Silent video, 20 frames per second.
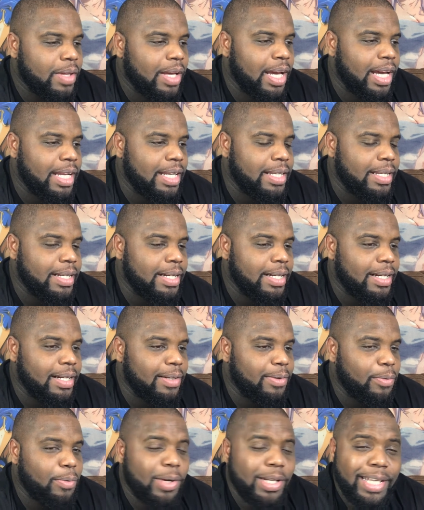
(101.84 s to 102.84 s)
And uh,
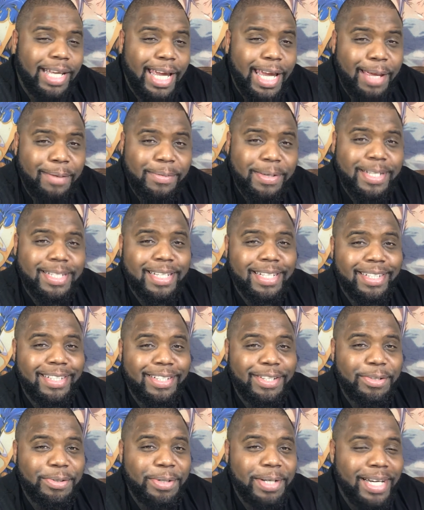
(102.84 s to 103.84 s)
what game is it,
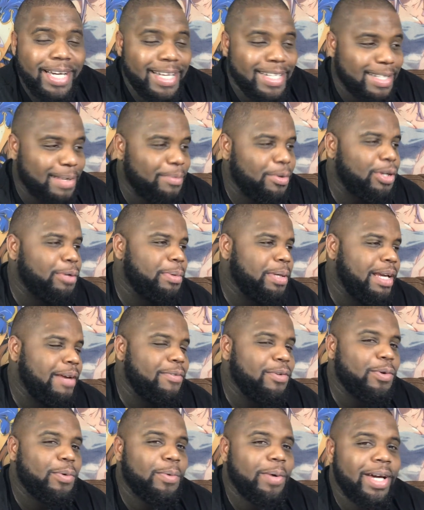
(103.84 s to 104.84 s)
you ask? I'm going to be
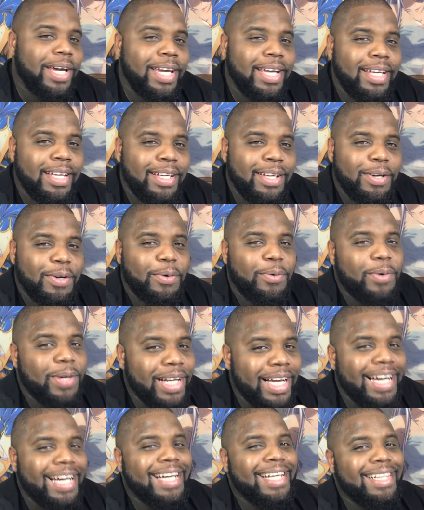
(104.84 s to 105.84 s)
giving away
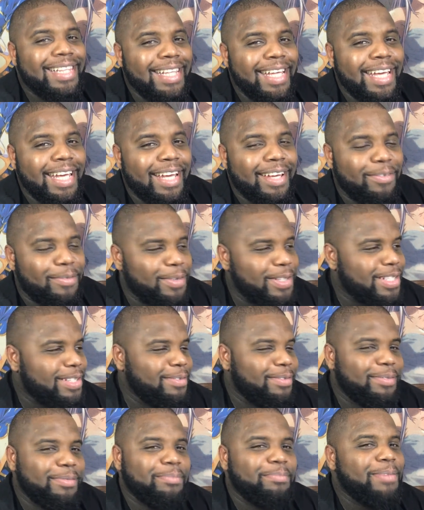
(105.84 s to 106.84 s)
what I think, which
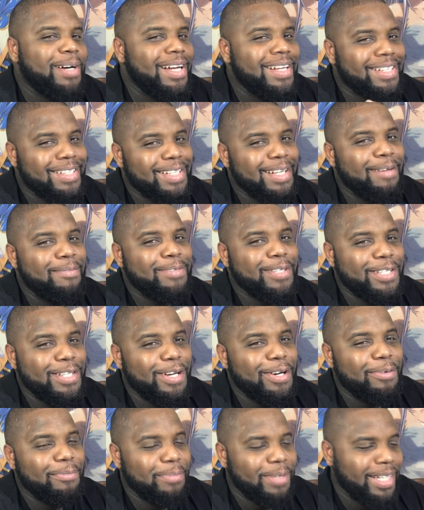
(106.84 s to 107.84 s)
my subs
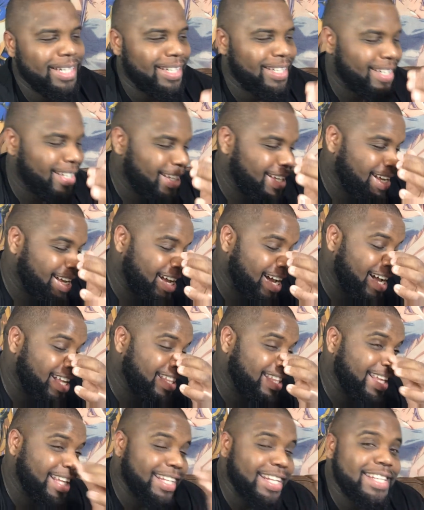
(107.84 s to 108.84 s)
know me, I
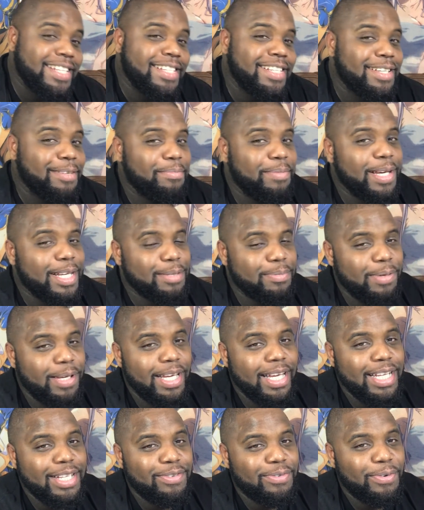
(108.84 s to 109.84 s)
think this is the best
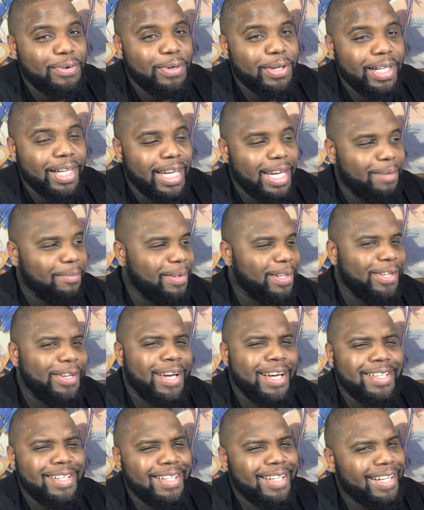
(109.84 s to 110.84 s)
P S four game. And you
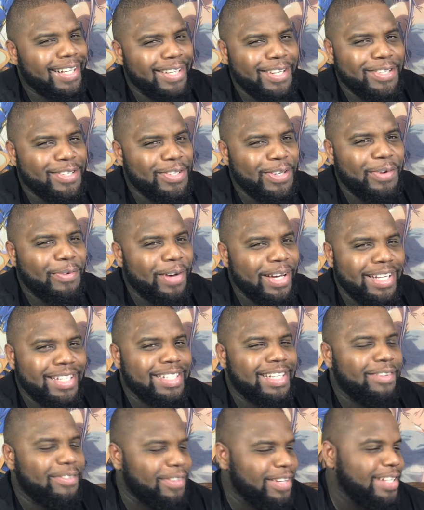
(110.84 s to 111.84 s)
guys are thinking there's no way
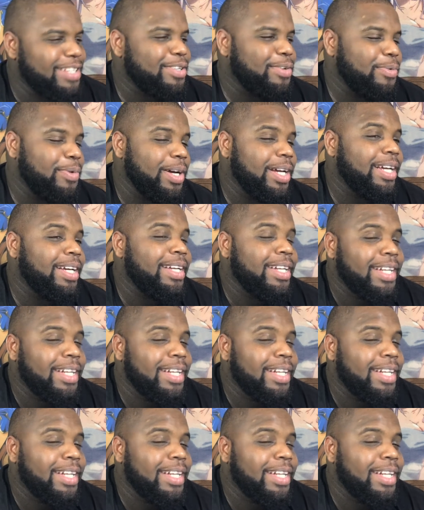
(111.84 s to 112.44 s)
he's giving this away.